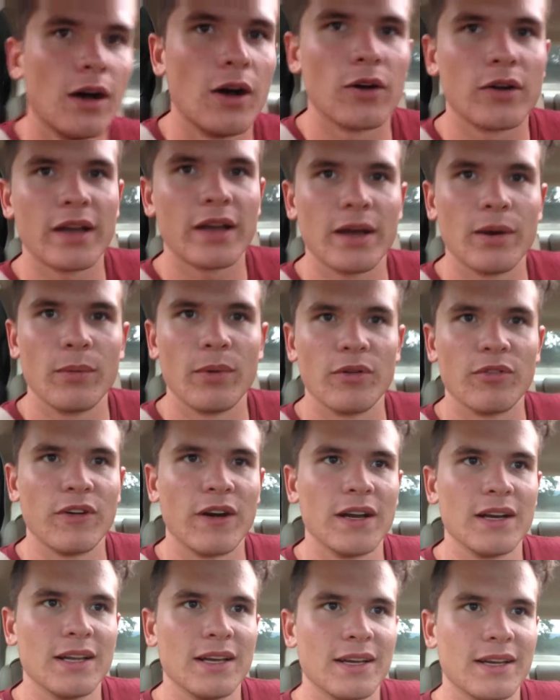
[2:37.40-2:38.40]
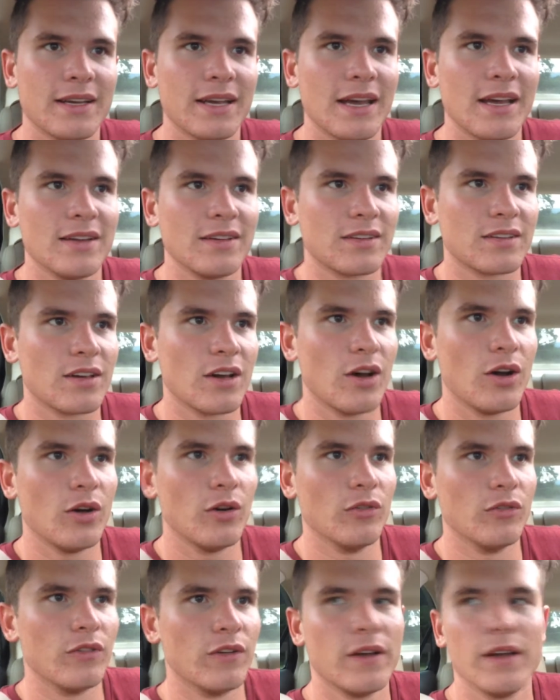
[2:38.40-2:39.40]
Okay, we're finally at Cades
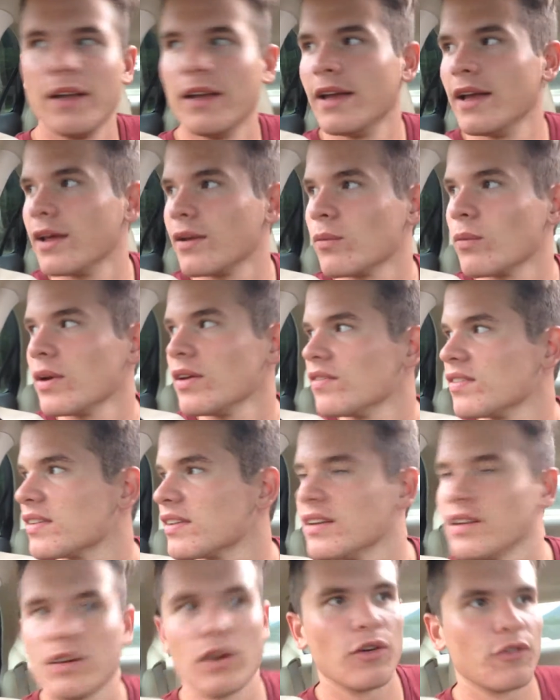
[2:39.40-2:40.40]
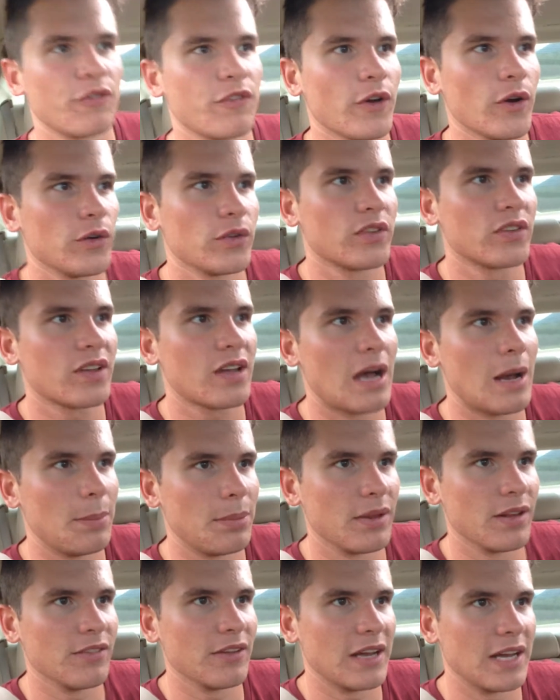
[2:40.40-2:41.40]
Cove, and we've seen our first couple of